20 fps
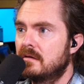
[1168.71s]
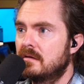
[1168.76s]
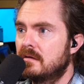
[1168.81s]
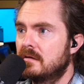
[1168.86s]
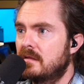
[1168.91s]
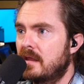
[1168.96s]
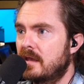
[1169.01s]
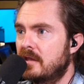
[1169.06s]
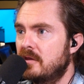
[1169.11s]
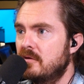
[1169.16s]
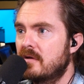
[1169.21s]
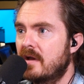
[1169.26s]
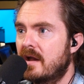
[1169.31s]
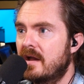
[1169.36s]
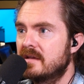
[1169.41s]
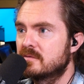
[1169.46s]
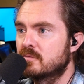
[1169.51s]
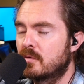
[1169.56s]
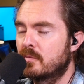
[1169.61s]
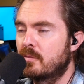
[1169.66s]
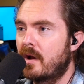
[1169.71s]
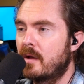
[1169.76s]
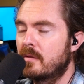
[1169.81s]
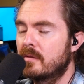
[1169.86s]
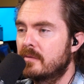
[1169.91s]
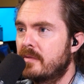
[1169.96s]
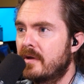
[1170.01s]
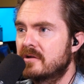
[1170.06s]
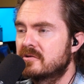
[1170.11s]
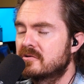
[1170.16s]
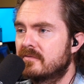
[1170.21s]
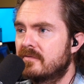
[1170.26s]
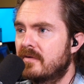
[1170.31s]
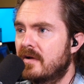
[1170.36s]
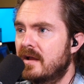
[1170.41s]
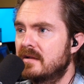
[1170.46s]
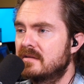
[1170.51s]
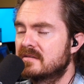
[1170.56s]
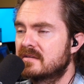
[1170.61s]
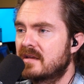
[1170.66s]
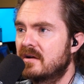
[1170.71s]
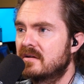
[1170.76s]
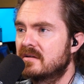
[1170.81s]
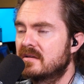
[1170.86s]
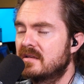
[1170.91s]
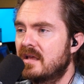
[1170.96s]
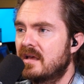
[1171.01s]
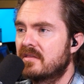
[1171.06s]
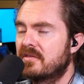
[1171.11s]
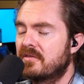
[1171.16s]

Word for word: Like you guys were probably petrified, scared to death,